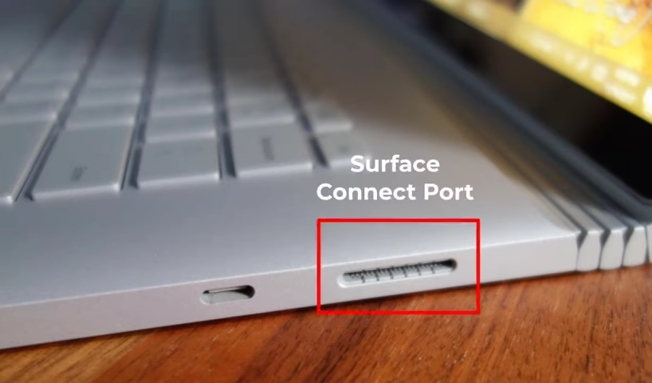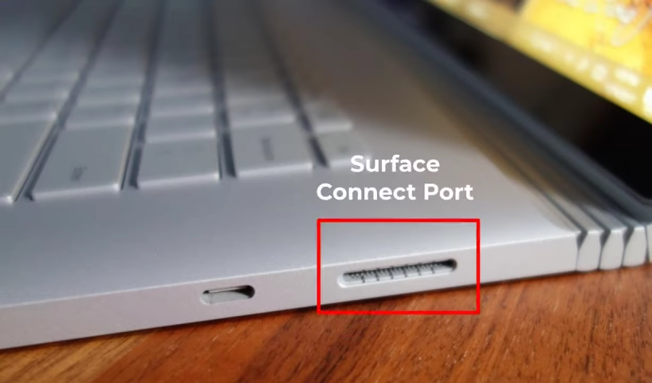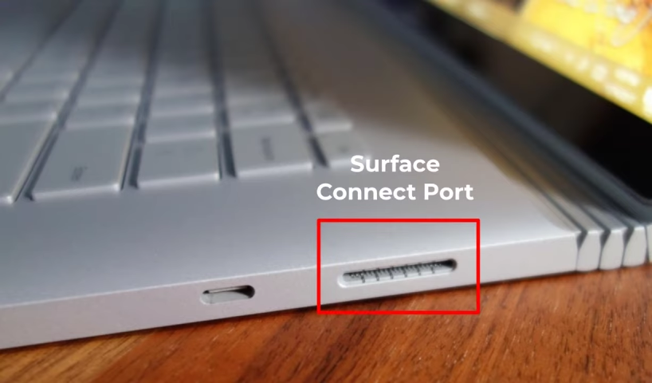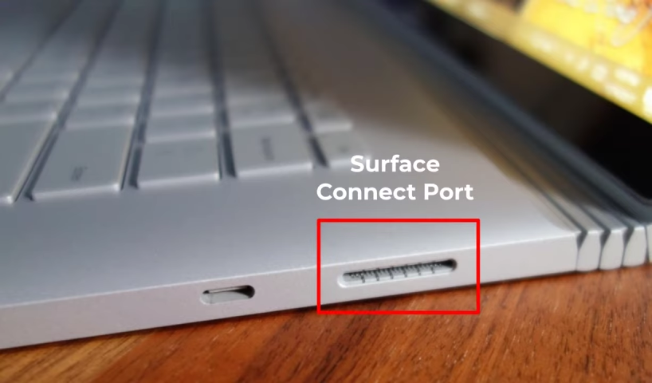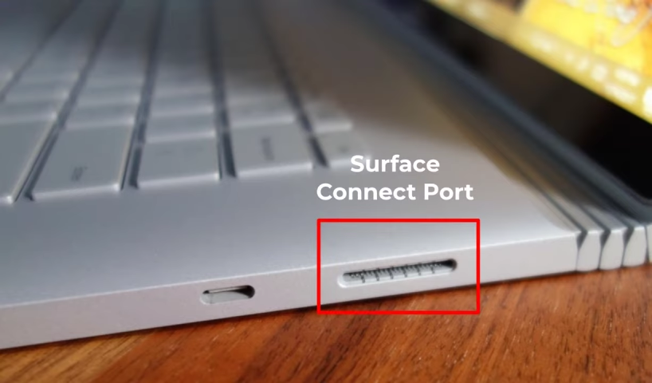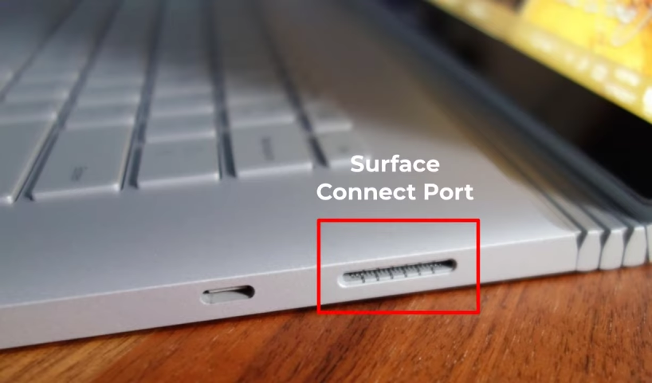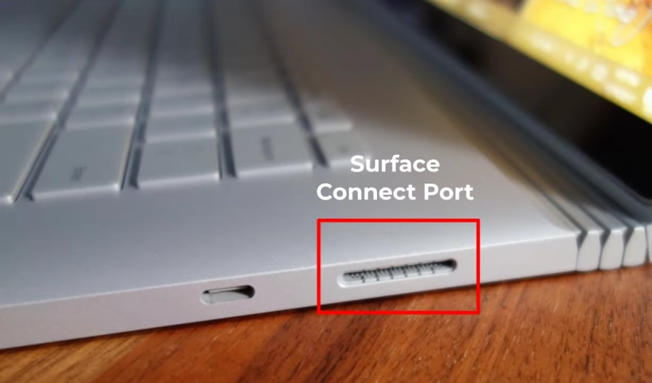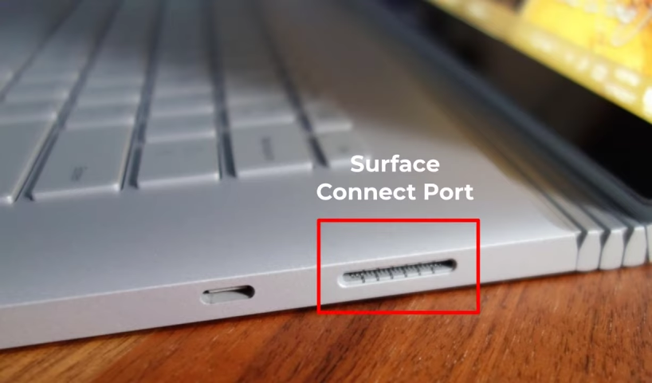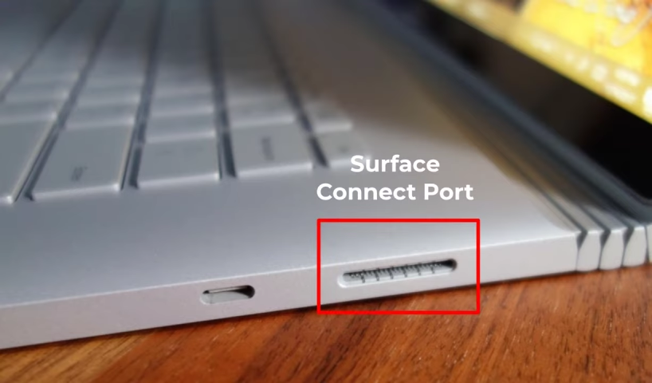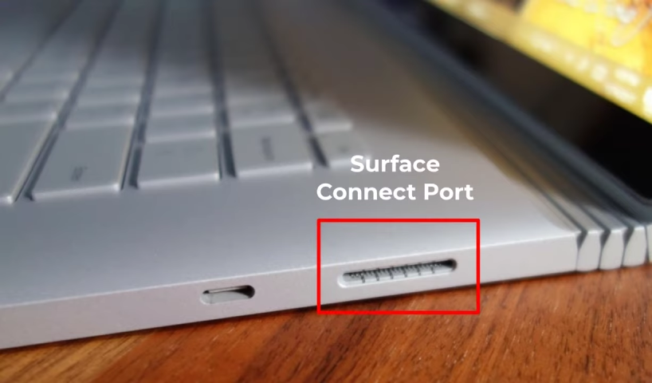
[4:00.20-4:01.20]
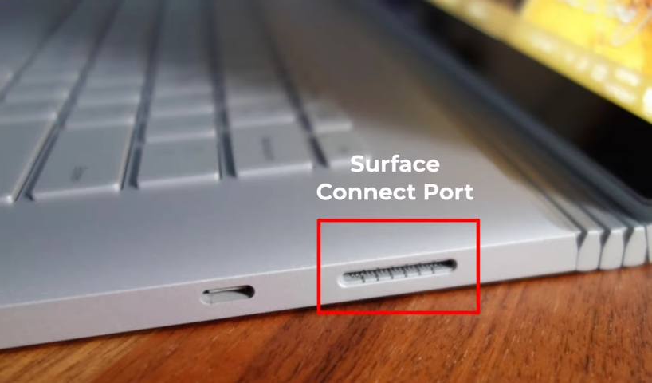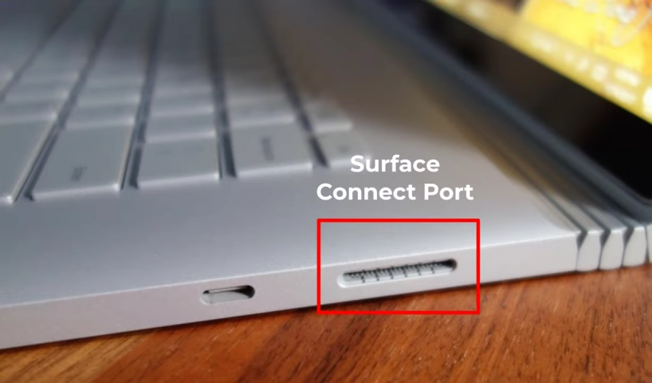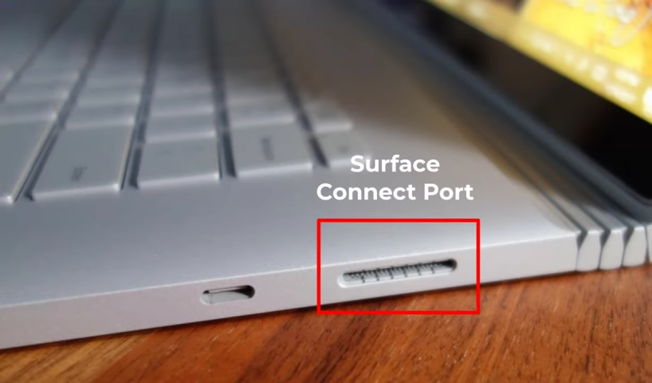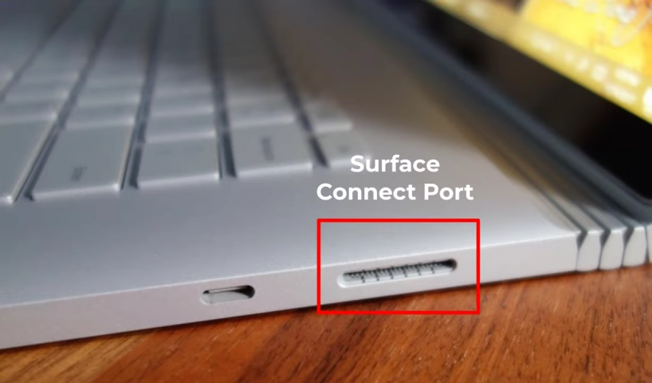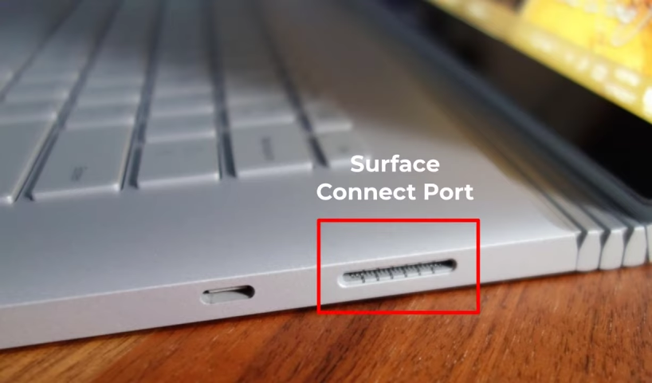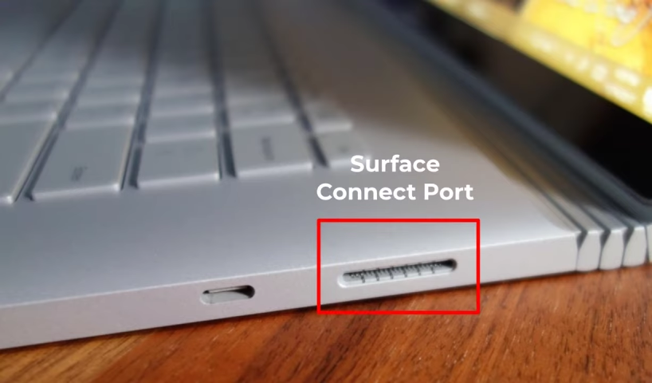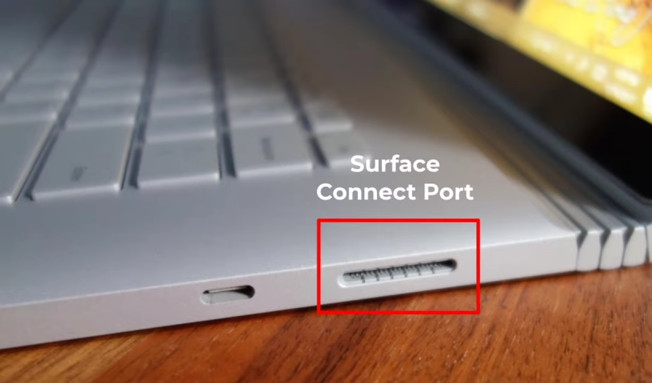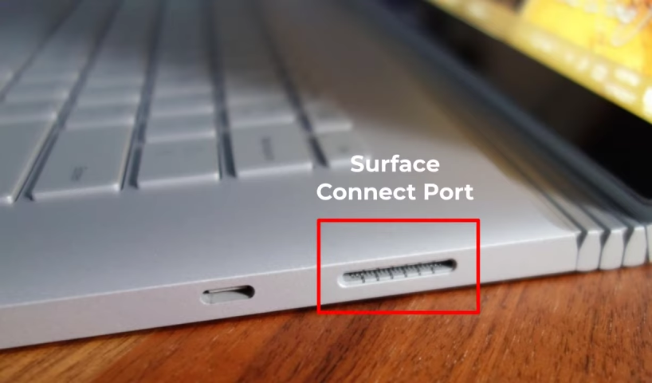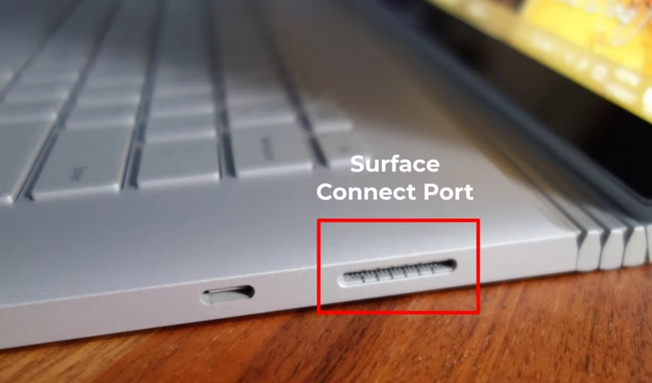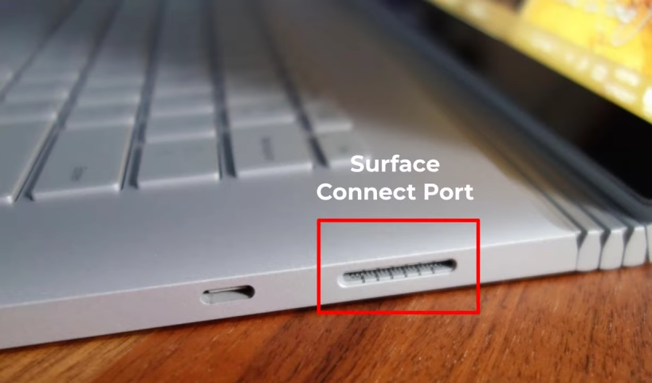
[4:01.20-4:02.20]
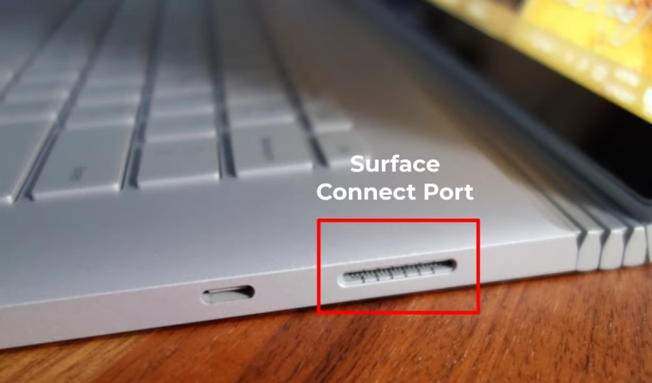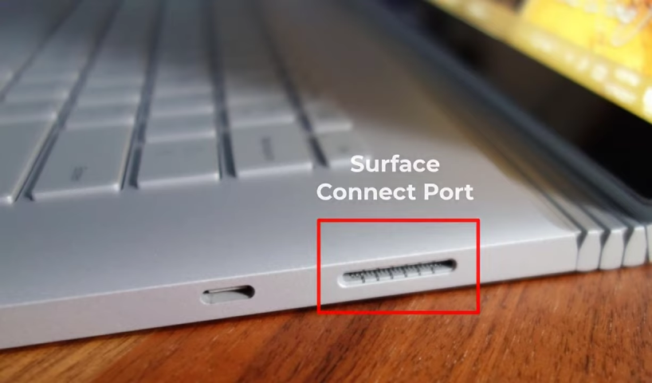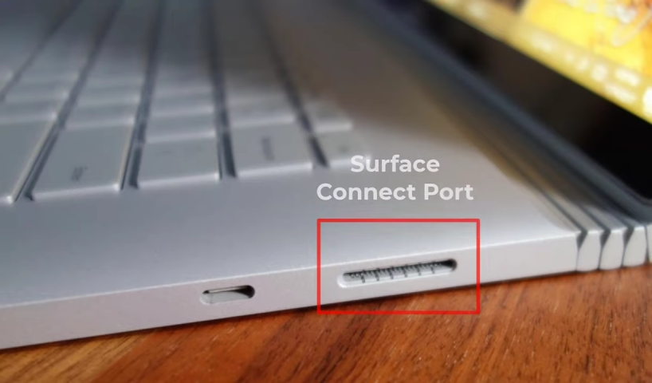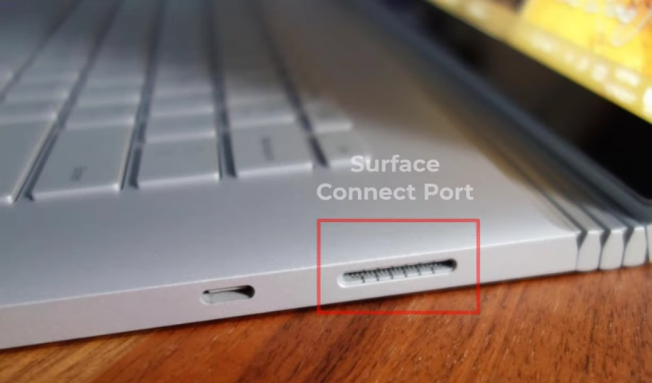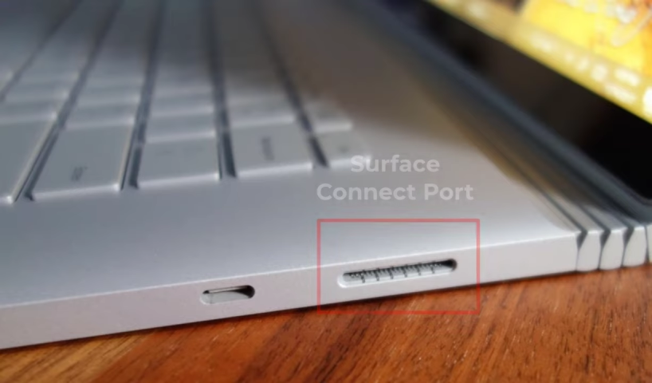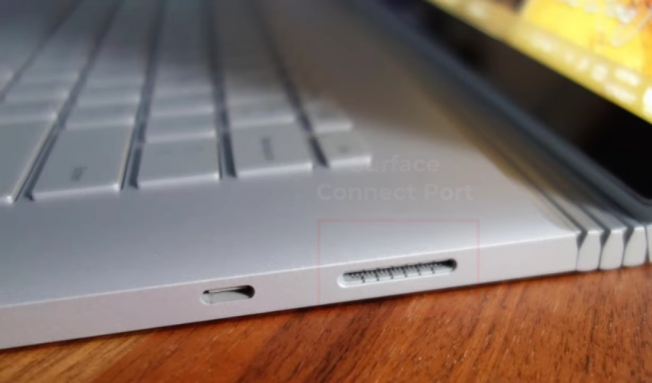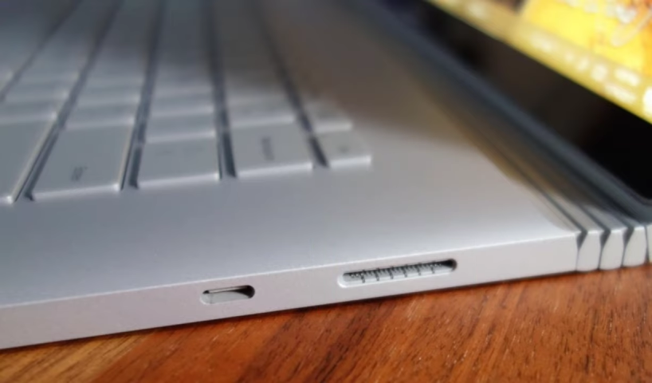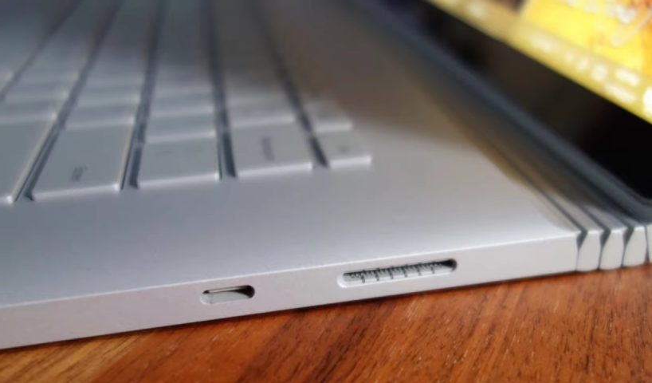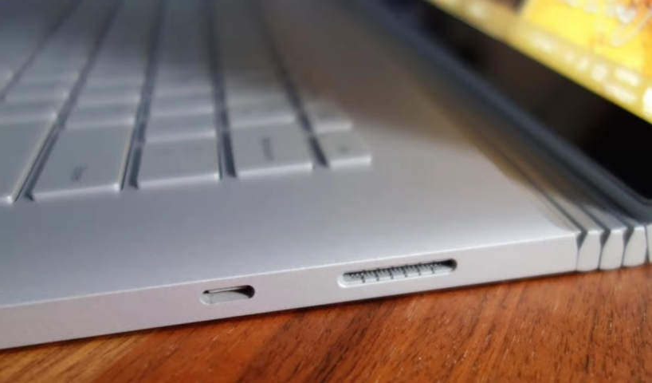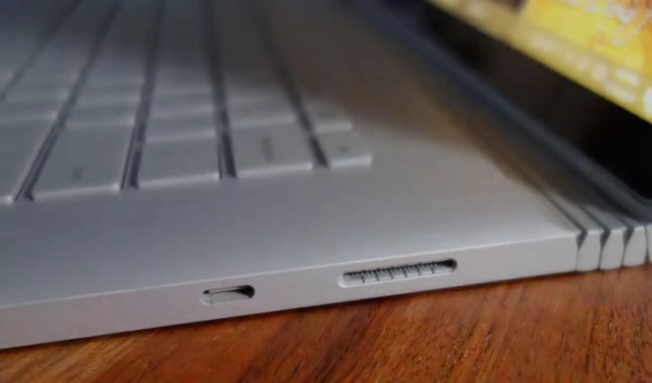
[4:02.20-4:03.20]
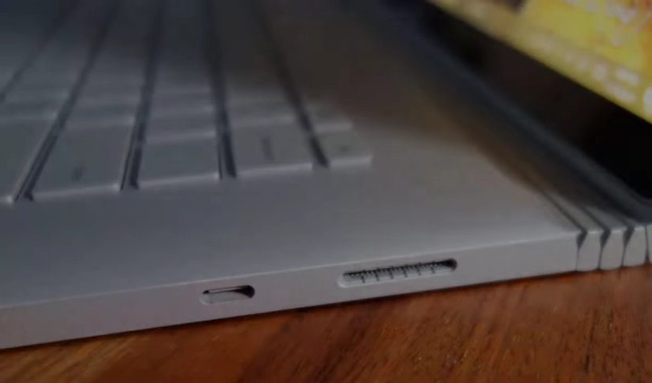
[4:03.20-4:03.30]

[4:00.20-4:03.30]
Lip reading: Nobody's mouth can be seen.